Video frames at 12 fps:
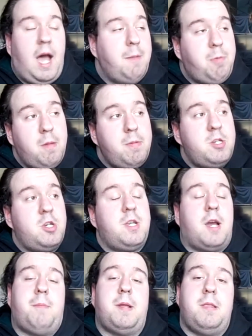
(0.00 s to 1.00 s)
I probably should
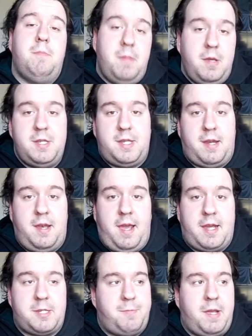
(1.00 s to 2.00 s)
talk about the music
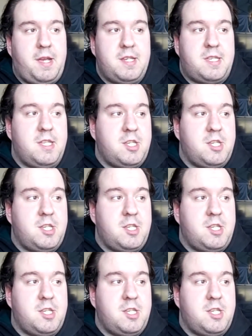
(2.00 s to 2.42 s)
next because